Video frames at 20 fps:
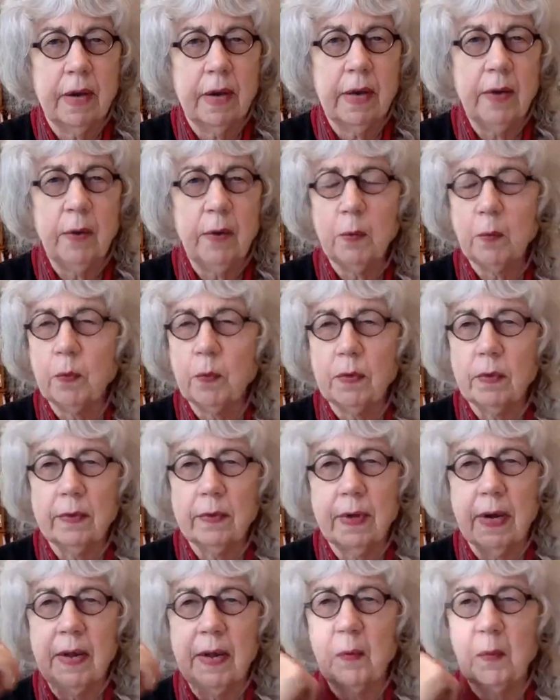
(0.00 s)
I don't
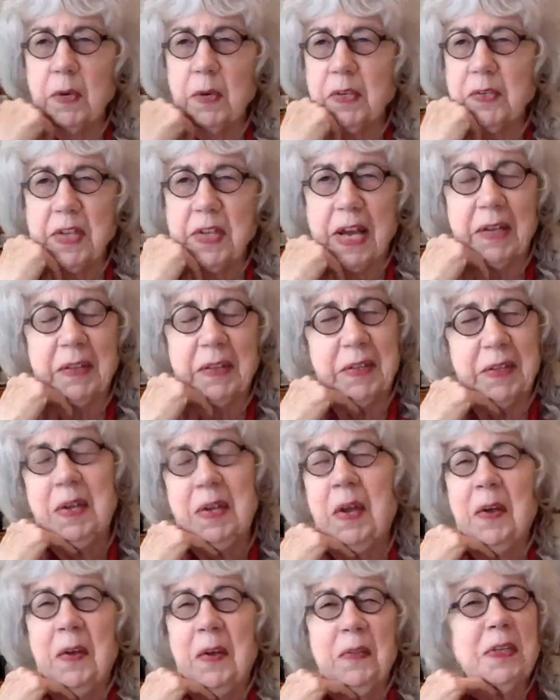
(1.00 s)
exactly,